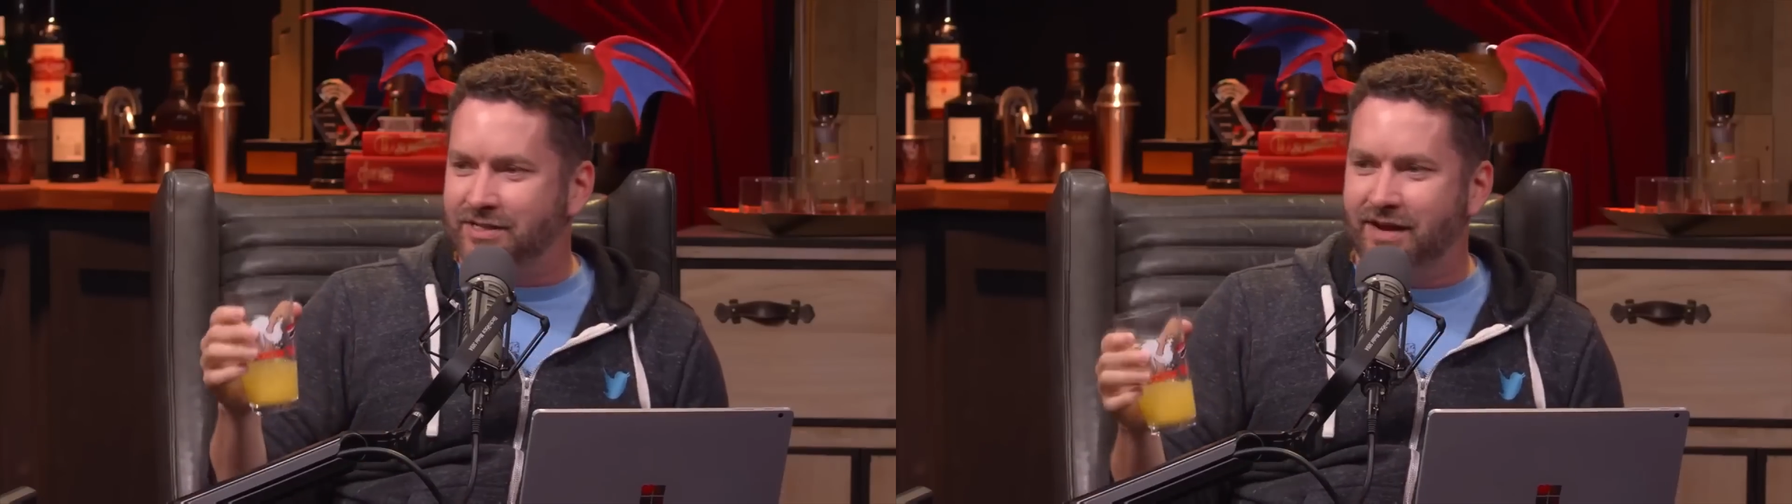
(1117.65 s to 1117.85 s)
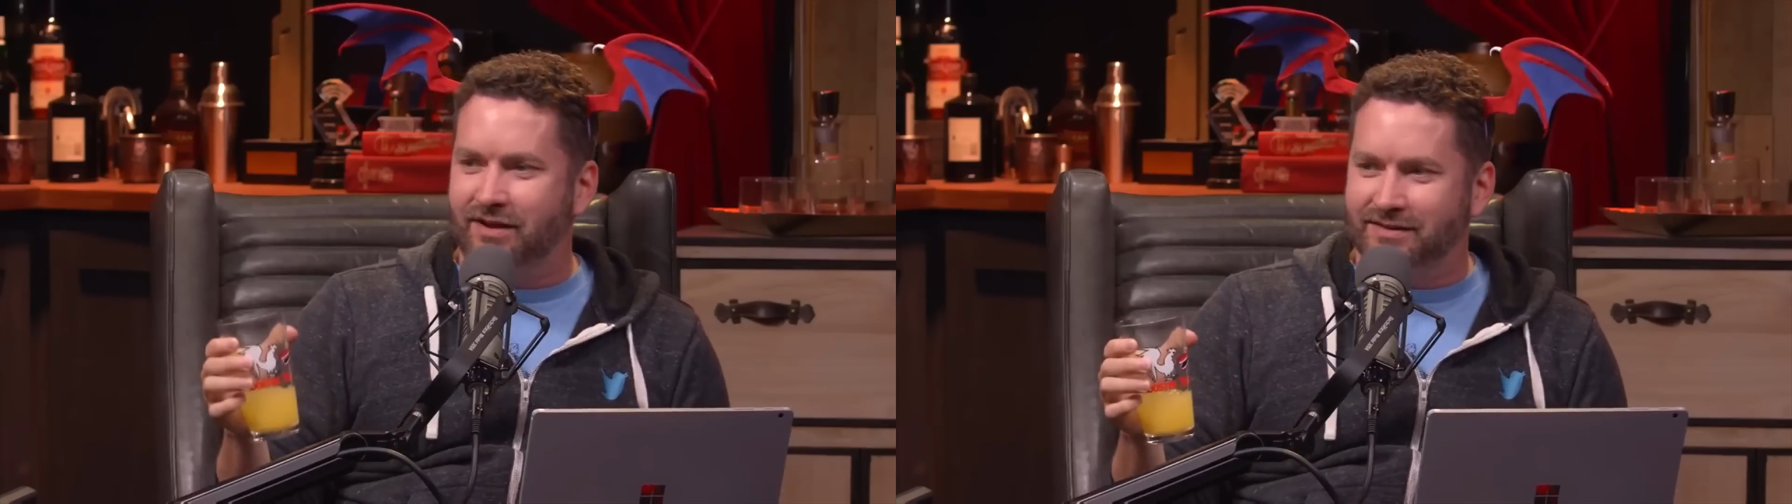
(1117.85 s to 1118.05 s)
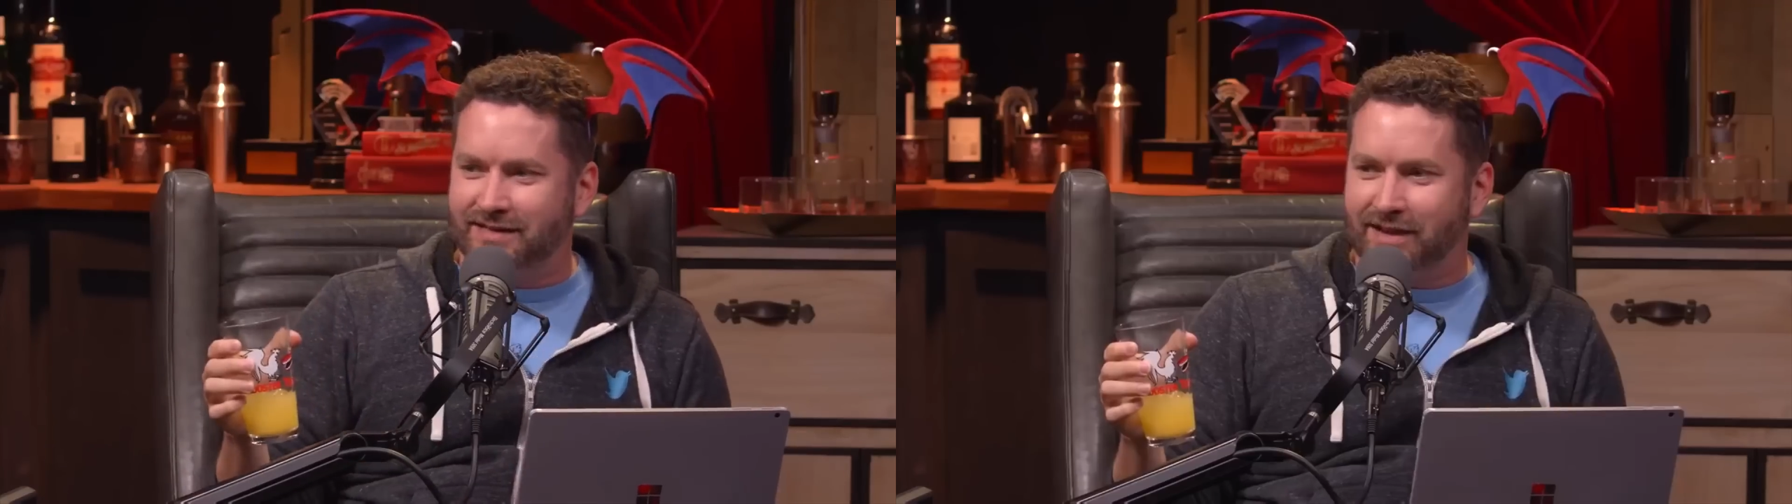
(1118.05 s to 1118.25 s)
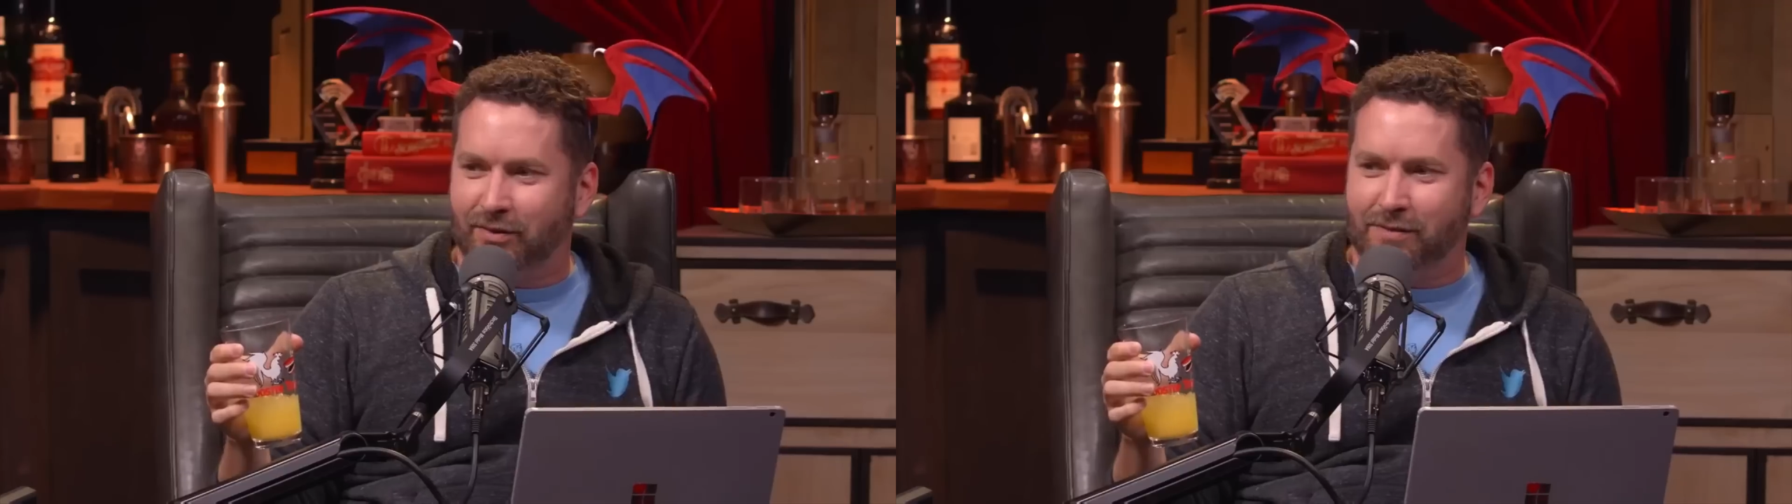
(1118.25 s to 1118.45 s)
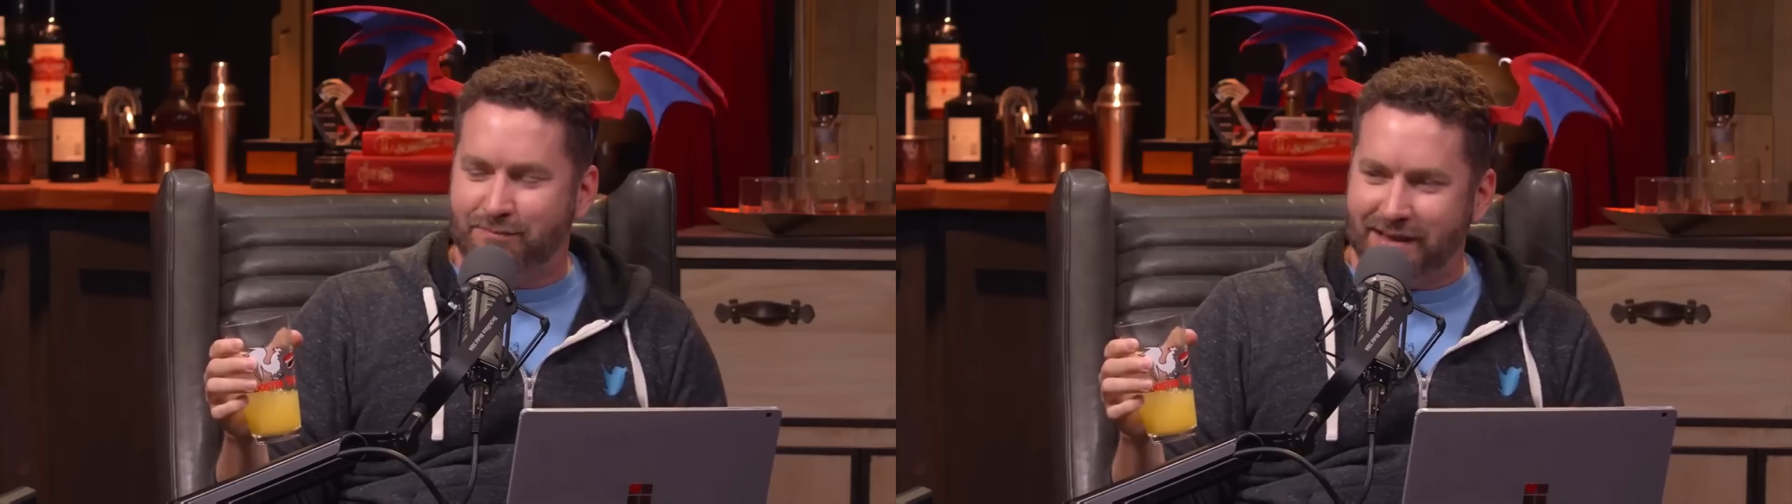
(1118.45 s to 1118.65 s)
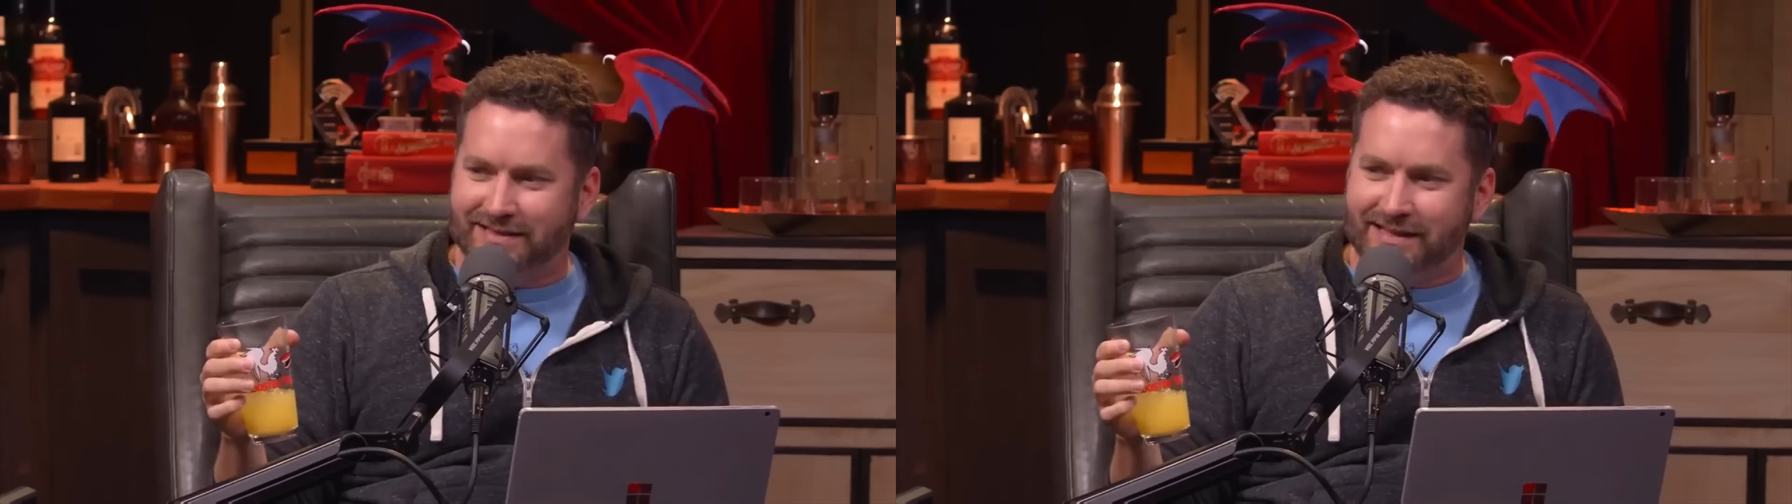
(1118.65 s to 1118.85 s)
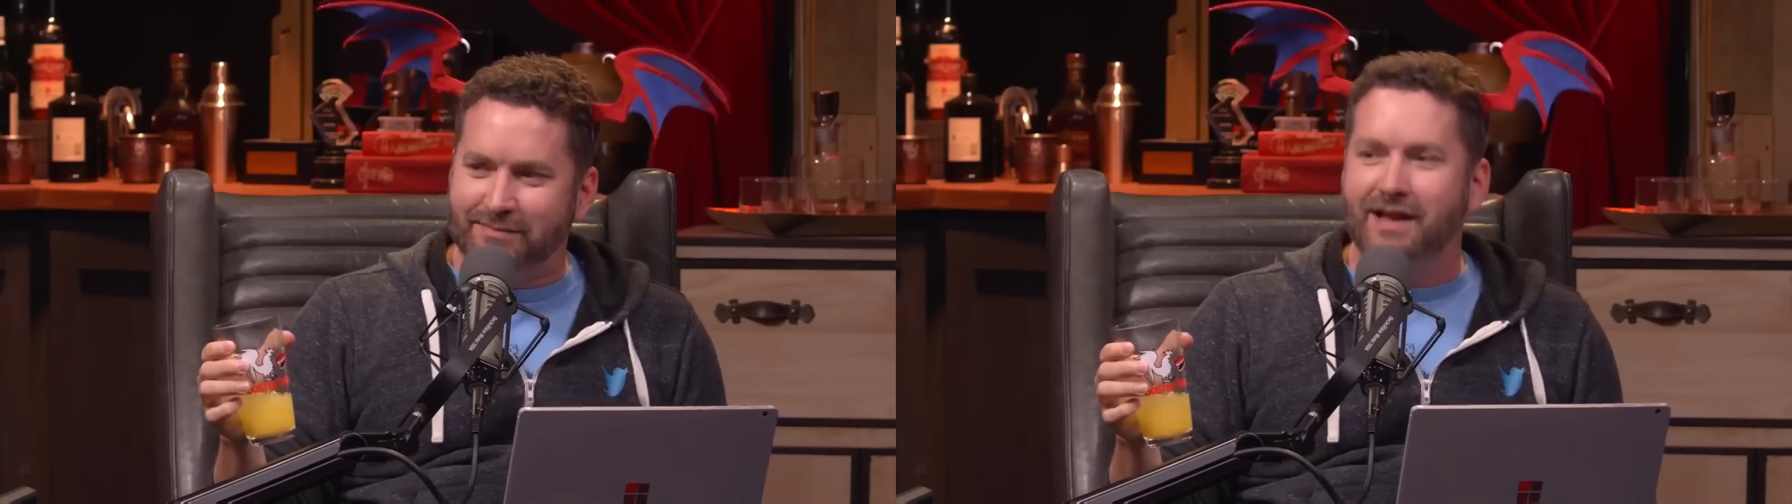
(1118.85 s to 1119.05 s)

It's like we're embezzling